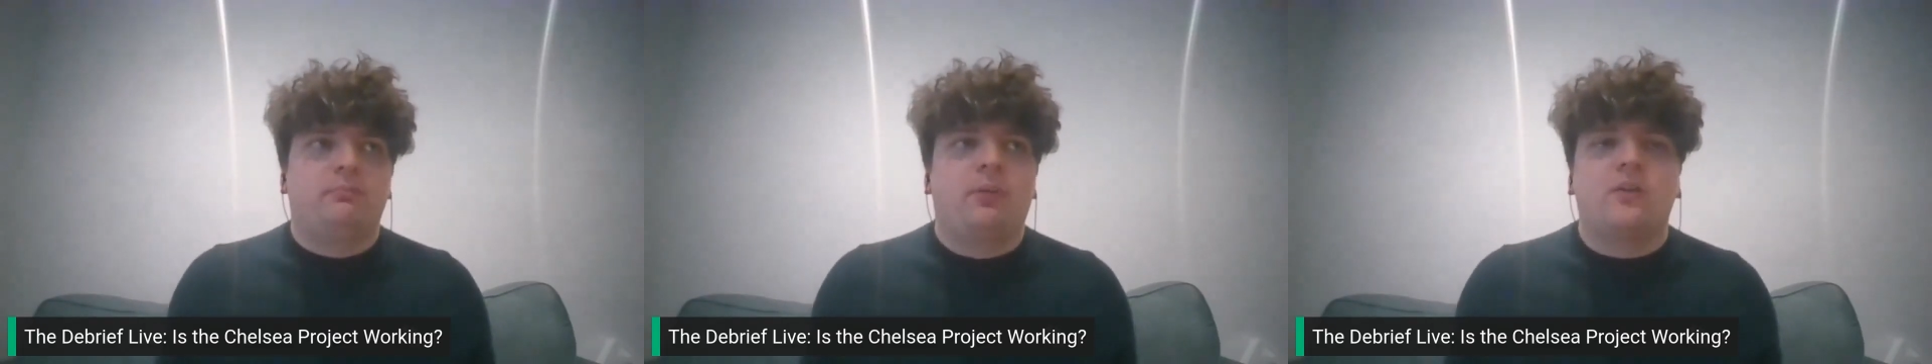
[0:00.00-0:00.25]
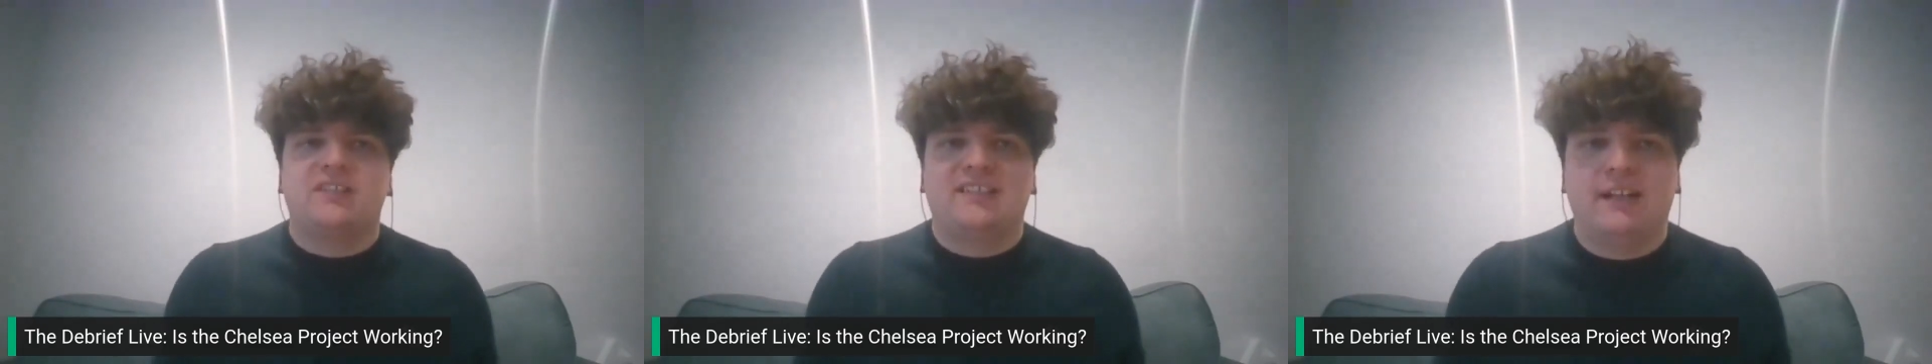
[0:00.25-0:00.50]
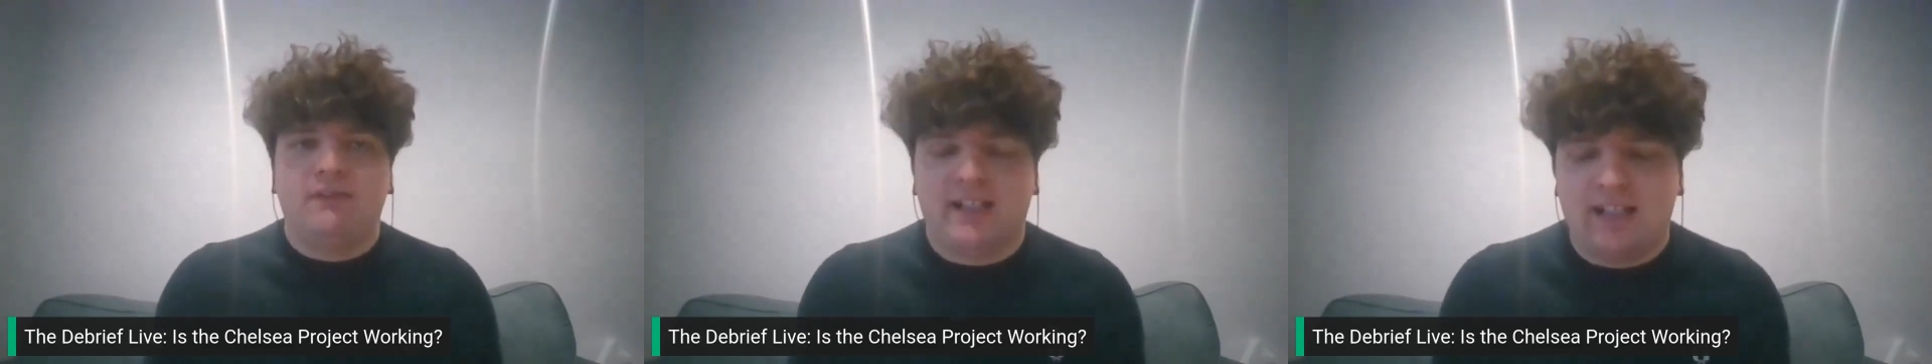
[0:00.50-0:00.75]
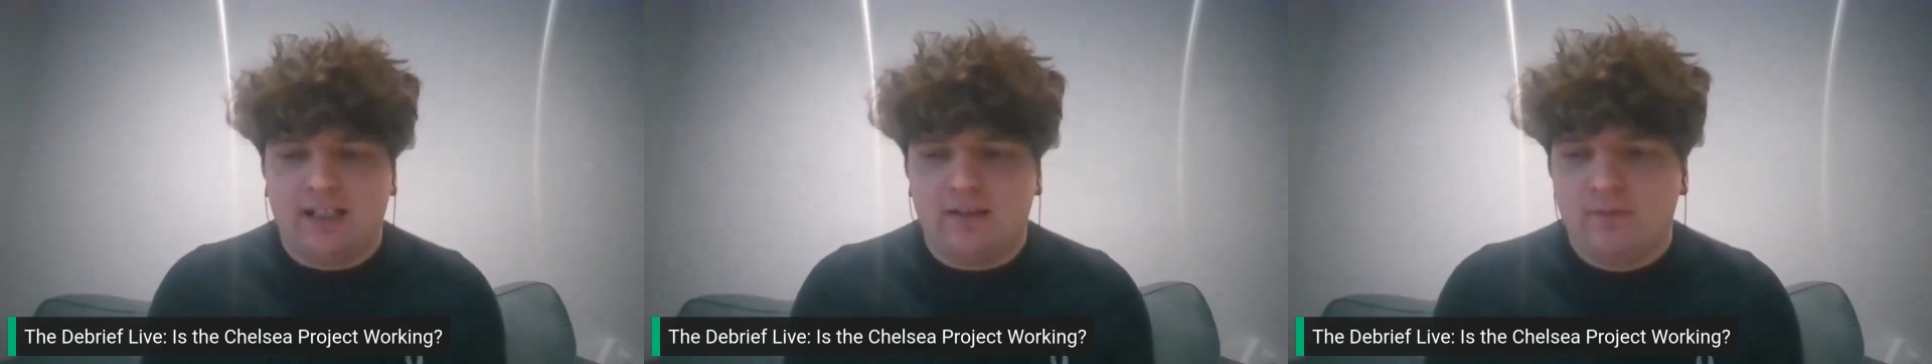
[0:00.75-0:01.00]

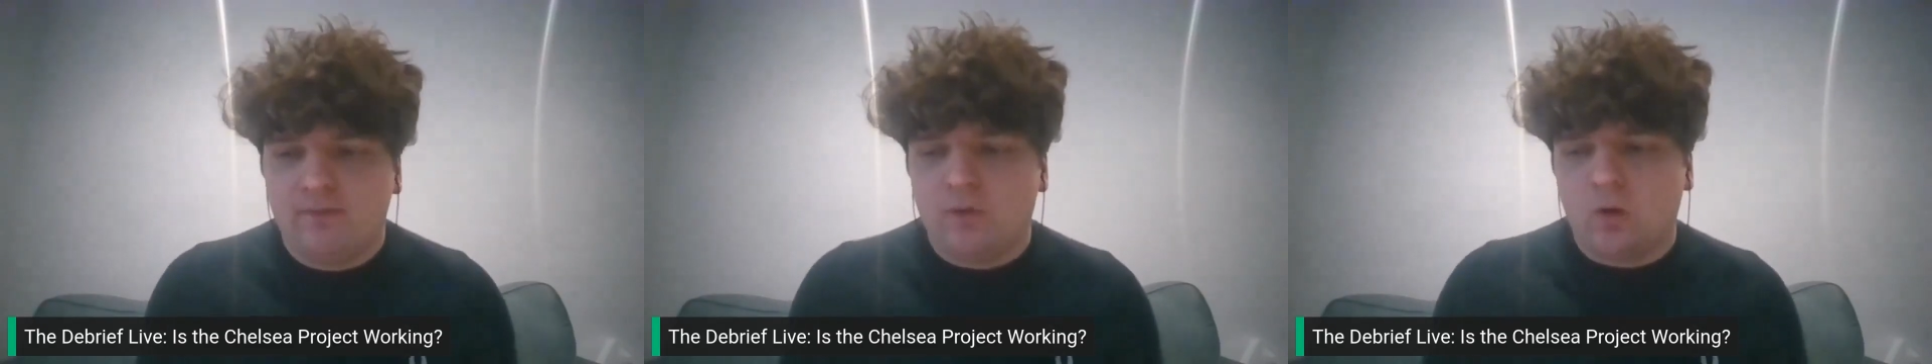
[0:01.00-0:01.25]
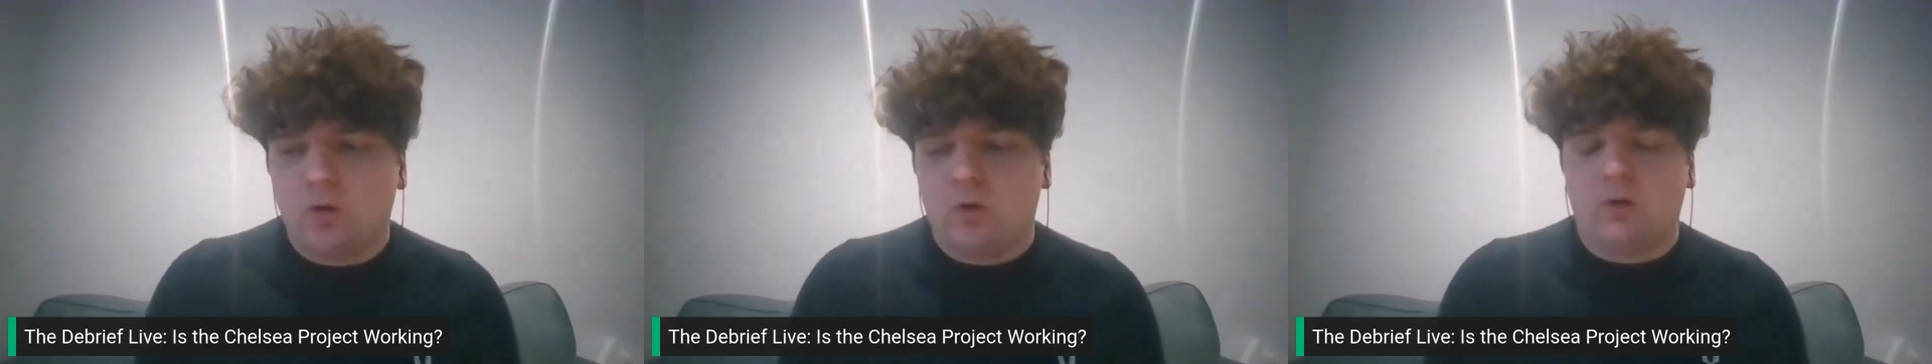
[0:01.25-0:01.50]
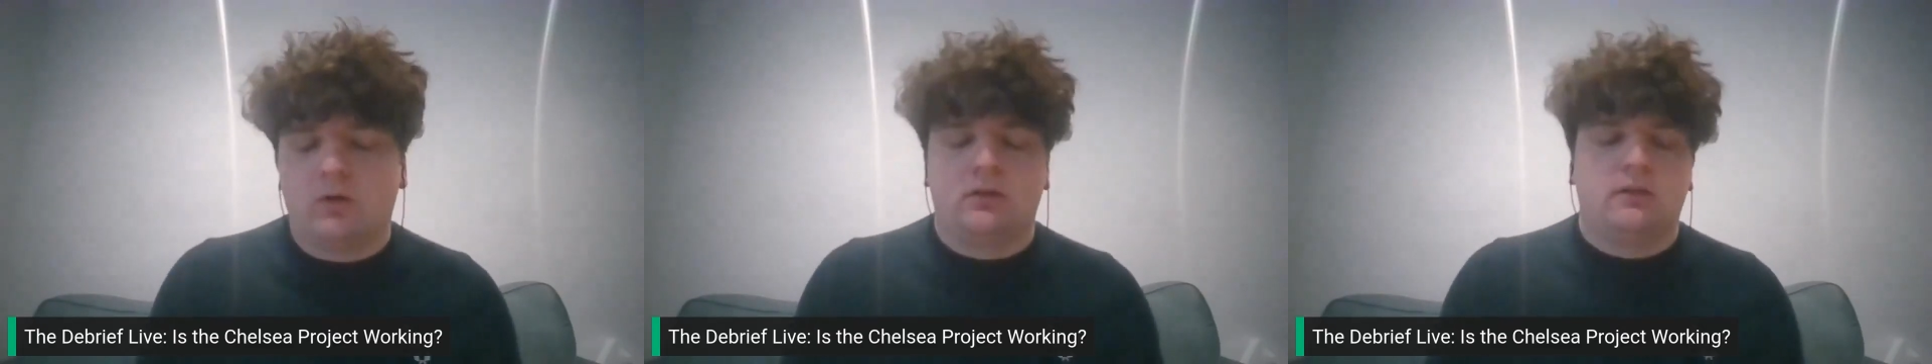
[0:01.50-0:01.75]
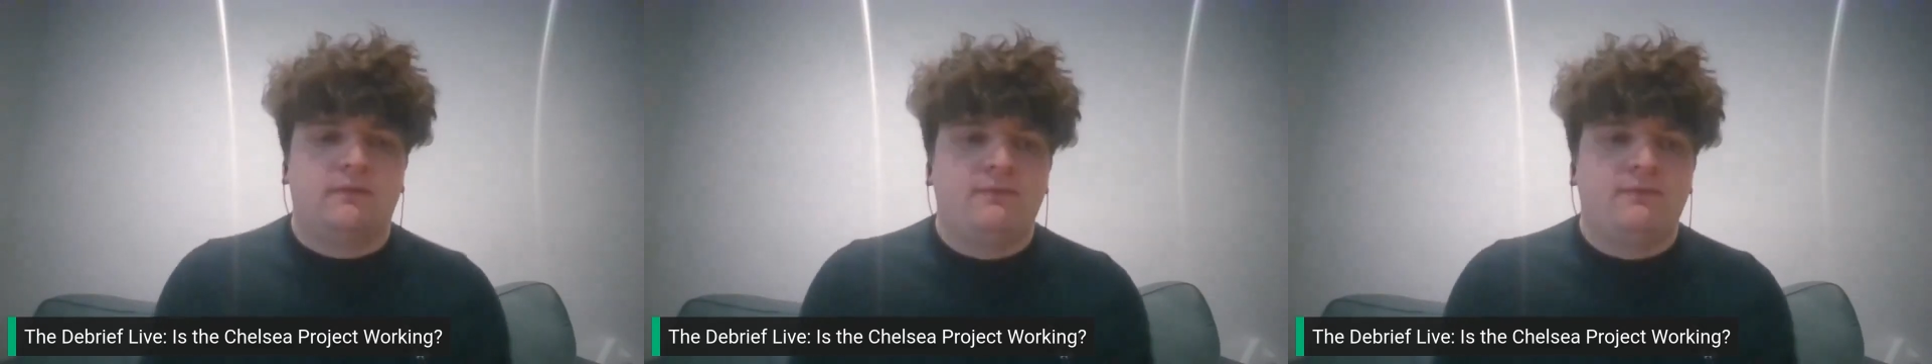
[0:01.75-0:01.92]
positivity for